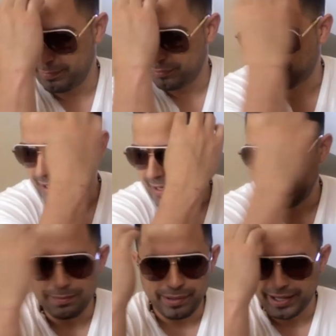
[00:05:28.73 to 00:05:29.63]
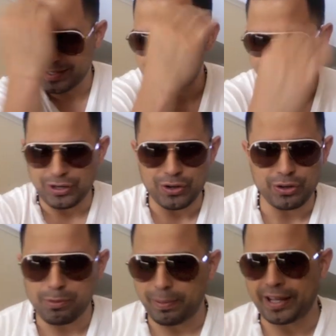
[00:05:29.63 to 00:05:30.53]
red headbands with
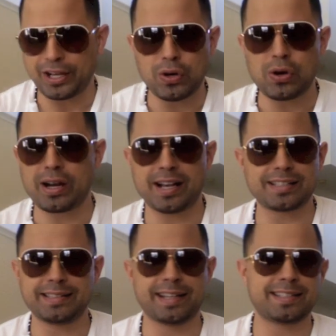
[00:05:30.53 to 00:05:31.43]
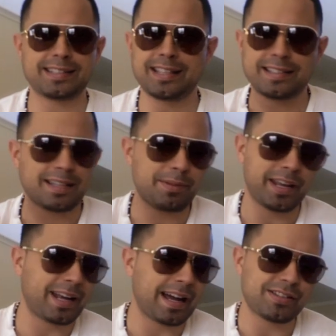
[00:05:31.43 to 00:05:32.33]
Cotto playing congas, dancing salsa
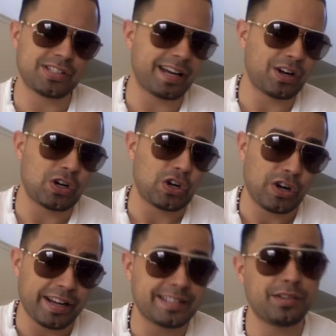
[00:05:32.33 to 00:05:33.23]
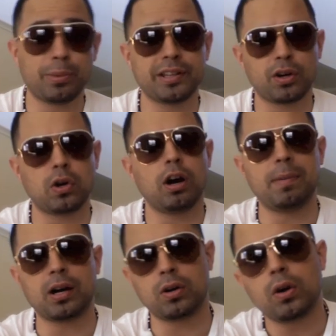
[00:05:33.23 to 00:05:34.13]
merengue outside, all crazy, but they were all
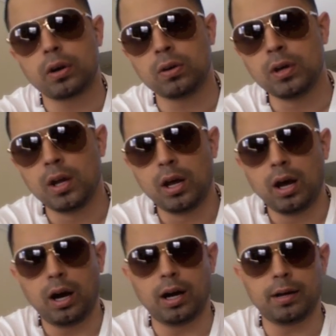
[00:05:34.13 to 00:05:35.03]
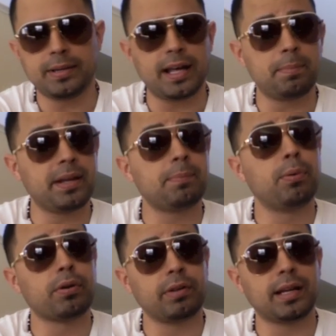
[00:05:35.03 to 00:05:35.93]
about Cotto. He had a big
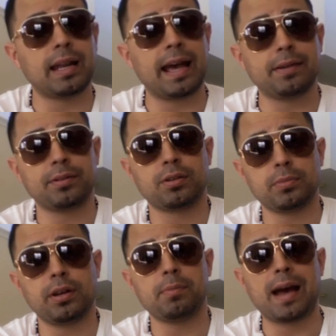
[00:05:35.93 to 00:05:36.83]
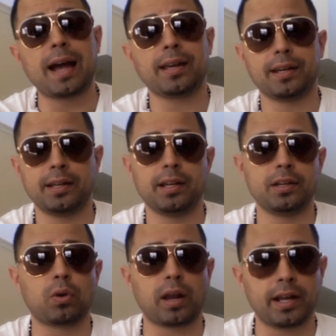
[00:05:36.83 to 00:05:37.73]
Puerto Rican Latin community back
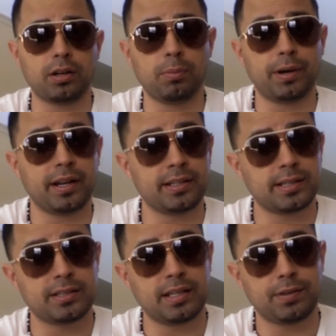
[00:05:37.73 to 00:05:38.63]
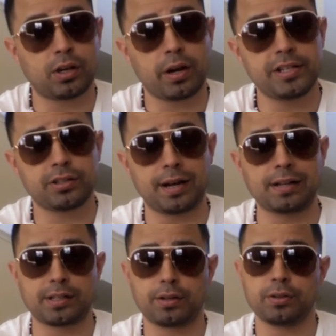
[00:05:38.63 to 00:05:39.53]
in Orlando, but it's even crazier
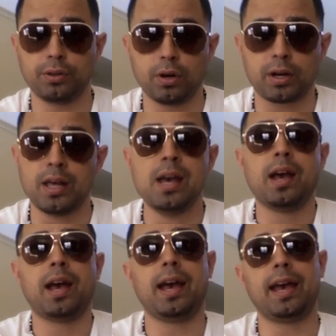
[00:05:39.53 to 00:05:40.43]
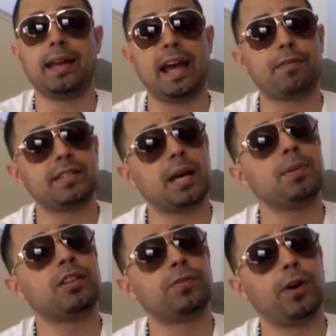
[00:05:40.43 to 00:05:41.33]
out there in New York. And every time
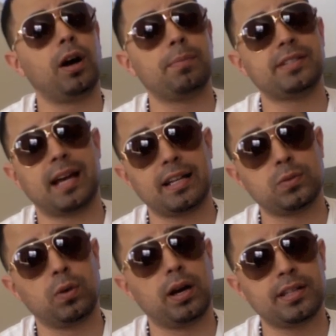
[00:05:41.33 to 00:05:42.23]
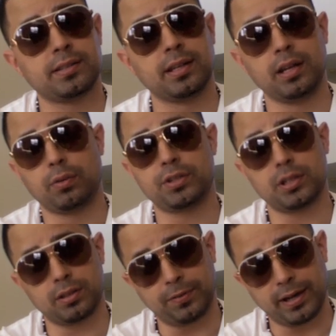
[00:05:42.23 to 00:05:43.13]
he's fought, besides once, which
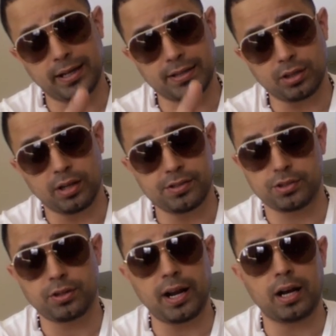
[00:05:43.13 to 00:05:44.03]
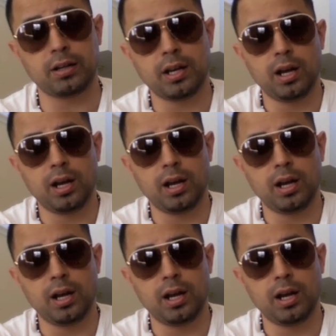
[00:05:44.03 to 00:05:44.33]
is a fight against Austin Trout,